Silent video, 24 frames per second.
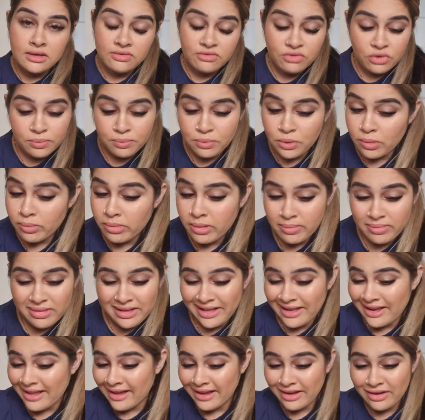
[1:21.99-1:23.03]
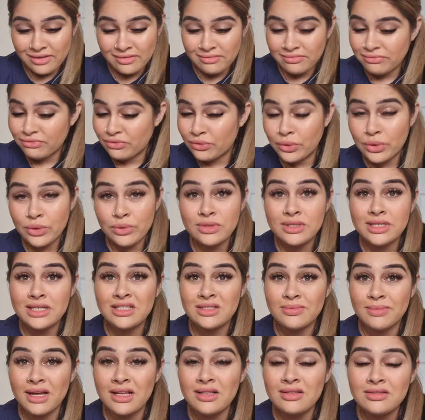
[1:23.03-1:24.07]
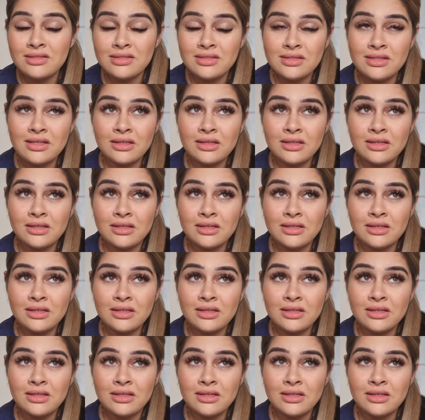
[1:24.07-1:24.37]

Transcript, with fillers: for probably like four to six months.